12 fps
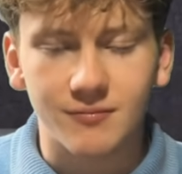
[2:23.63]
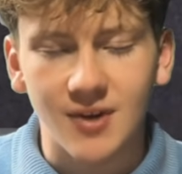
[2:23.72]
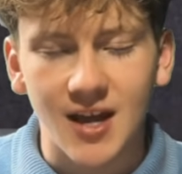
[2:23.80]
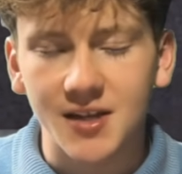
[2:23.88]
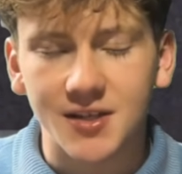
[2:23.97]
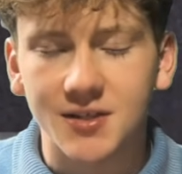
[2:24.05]

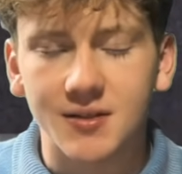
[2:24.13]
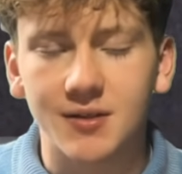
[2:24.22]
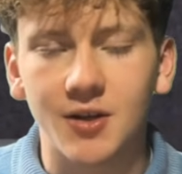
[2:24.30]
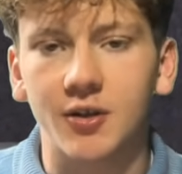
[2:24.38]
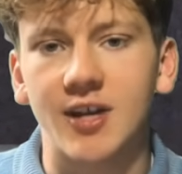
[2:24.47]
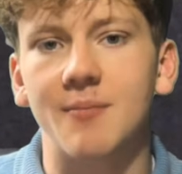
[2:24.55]
Let's
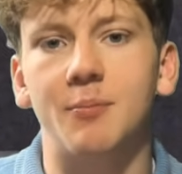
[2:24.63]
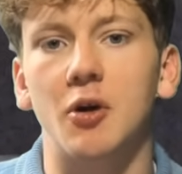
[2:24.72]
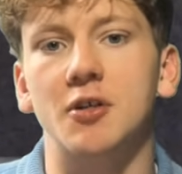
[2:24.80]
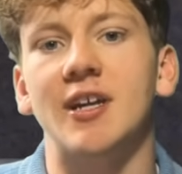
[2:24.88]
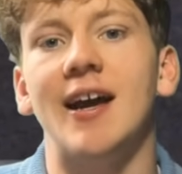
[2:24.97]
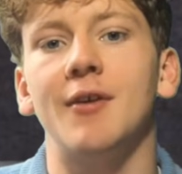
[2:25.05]
not get
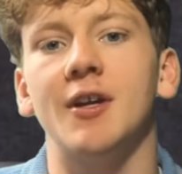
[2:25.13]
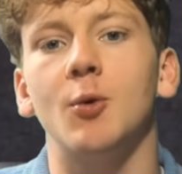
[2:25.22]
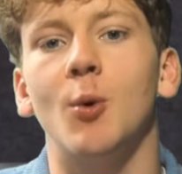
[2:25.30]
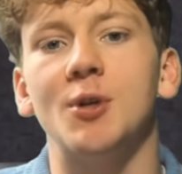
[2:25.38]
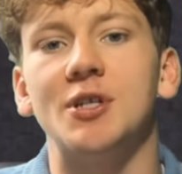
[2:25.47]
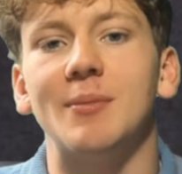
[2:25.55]
bogged down in
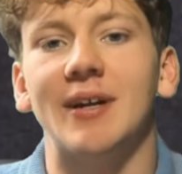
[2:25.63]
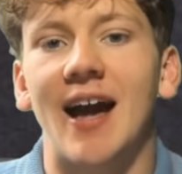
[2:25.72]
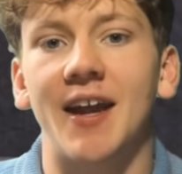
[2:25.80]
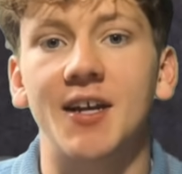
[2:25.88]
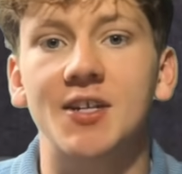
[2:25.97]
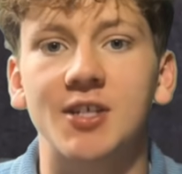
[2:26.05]
quantum
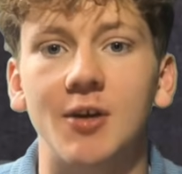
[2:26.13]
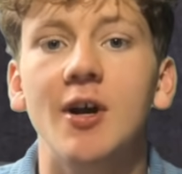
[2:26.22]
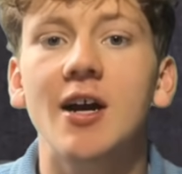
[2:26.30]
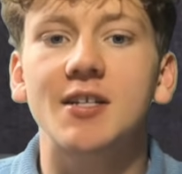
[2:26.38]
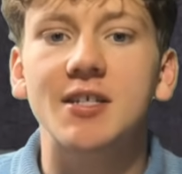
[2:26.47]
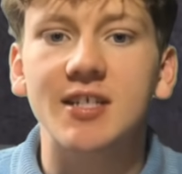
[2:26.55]
mechanics. So
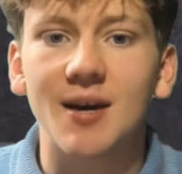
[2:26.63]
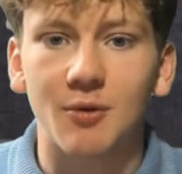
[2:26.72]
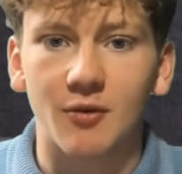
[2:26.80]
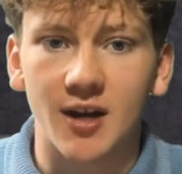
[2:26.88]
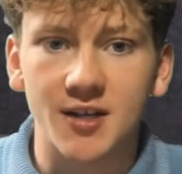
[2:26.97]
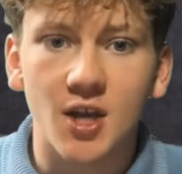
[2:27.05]
to
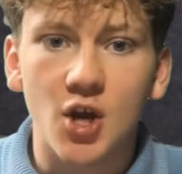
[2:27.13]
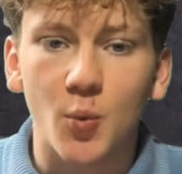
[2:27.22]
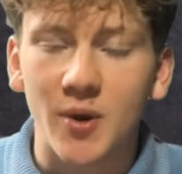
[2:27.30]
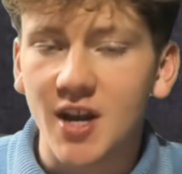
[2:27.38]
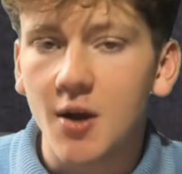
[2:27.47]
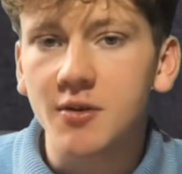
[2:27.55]
summarise,
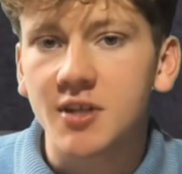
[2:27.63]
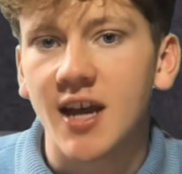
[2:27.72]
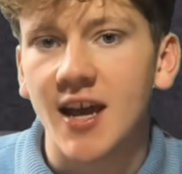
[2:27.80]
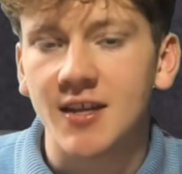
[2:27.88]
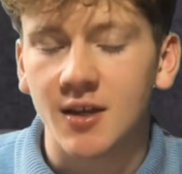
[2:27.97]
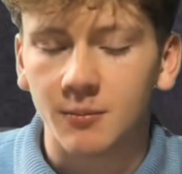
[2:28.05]
we know
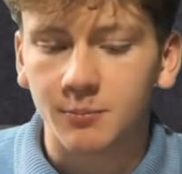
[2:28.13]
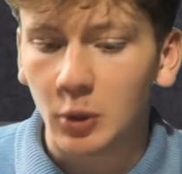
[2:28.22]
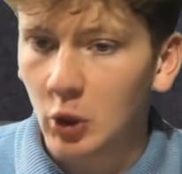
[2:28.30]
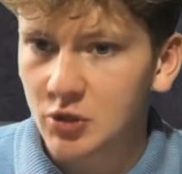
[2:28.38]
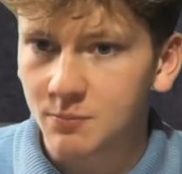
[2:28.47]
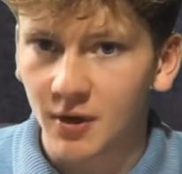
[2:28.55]
today that
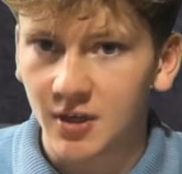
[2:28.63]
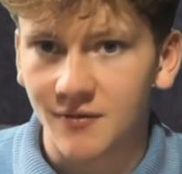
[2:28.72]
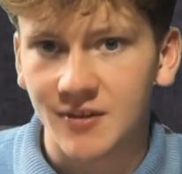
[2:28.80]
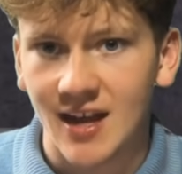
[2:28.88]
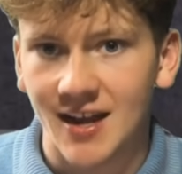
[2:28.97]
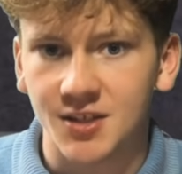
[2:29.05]
Bohr's model
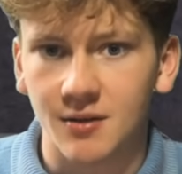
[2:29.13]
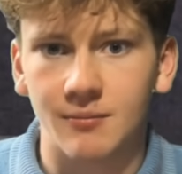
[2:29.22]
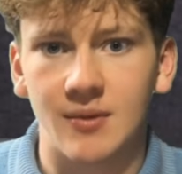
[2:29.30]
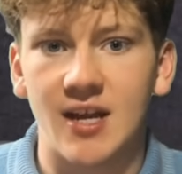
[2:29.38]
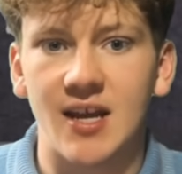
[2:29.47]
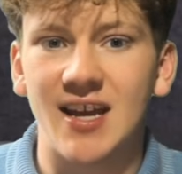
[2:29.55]
of the
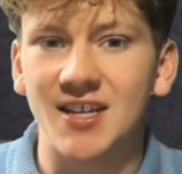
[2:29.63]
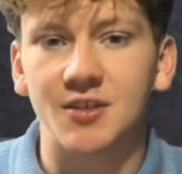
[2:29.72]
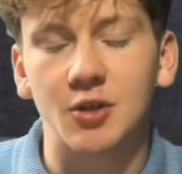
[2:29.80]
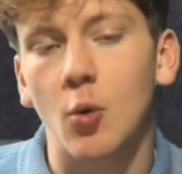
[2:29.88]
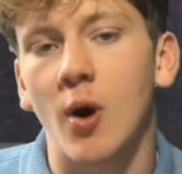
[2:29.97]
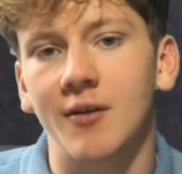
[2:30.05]
atom
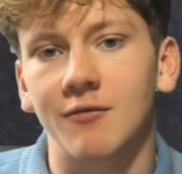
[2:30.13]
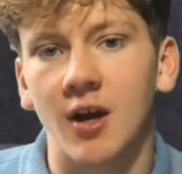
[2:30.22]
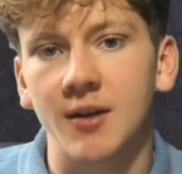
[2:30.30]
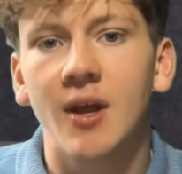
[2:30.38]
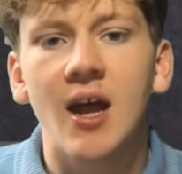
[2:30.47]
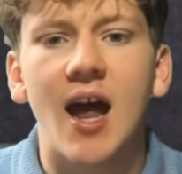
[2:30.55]
isn't quite
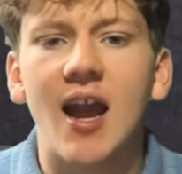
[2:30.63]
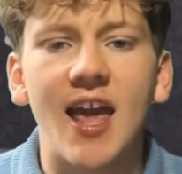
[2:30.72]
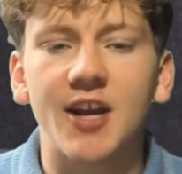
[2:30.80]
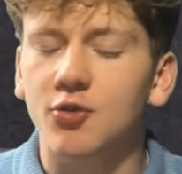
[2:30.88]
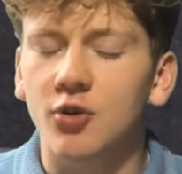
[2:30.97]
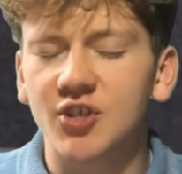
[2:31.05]
right.
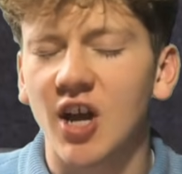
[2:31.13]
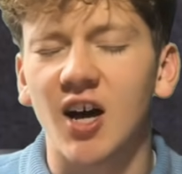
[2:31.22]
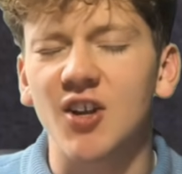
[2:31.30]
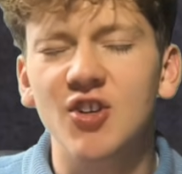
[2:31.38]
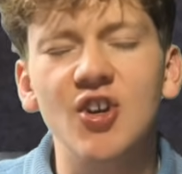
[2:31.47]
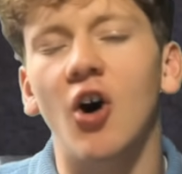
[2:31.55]
Electrons
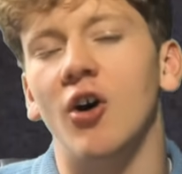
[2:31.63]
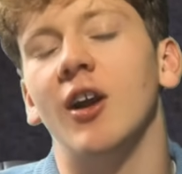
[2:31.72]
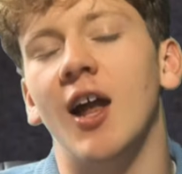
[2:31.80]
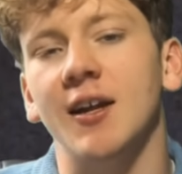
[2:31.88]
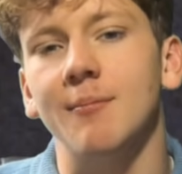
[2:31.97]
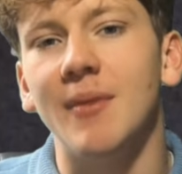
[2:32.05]
are not
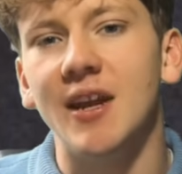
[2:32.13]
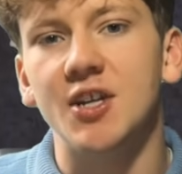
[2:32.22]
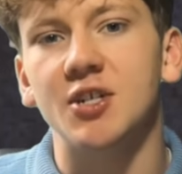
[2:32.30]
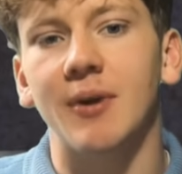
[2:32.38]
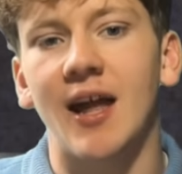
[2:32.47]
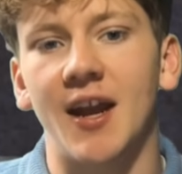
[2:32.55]
like
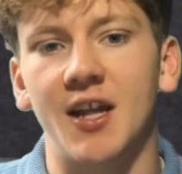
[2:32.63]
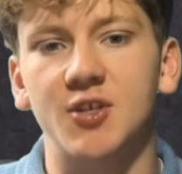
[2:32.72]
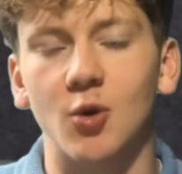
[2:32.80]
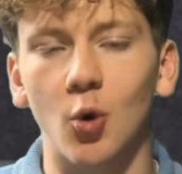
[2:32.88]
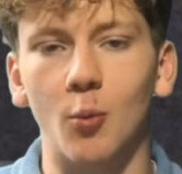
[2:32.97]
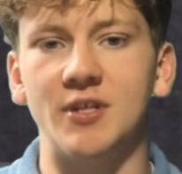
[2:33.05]
miniature planets
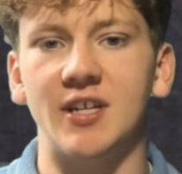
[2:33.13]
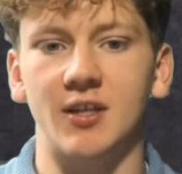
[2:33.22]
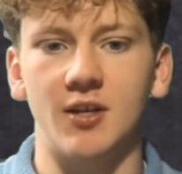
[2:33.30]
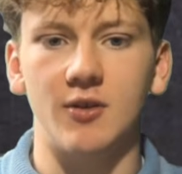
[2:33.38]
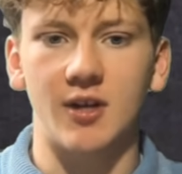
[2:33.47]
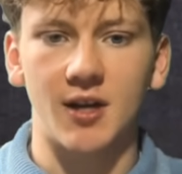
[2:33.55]
orbiting
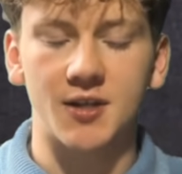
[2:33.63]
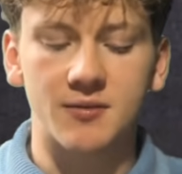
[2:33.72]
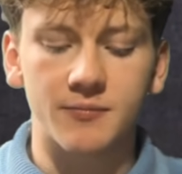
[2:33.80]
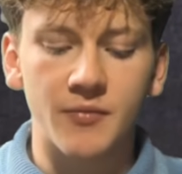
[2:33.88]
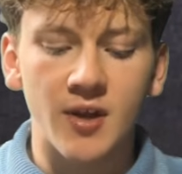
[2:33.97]
the nucleus.